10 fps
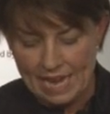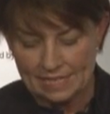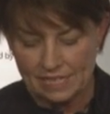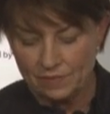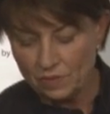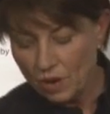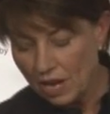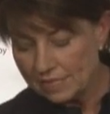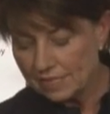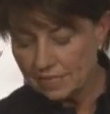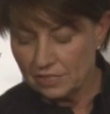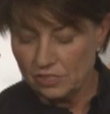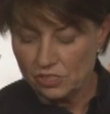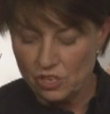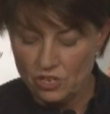has given rise to
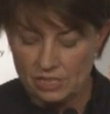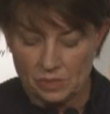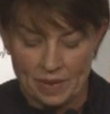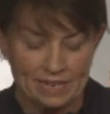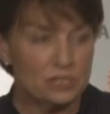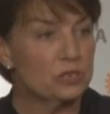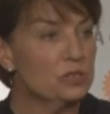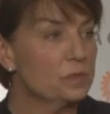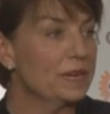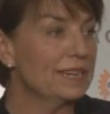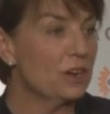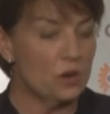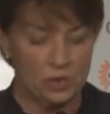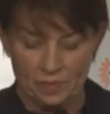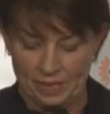concerns about a two-speed
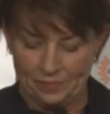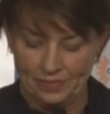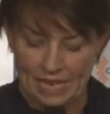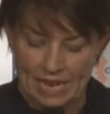economy.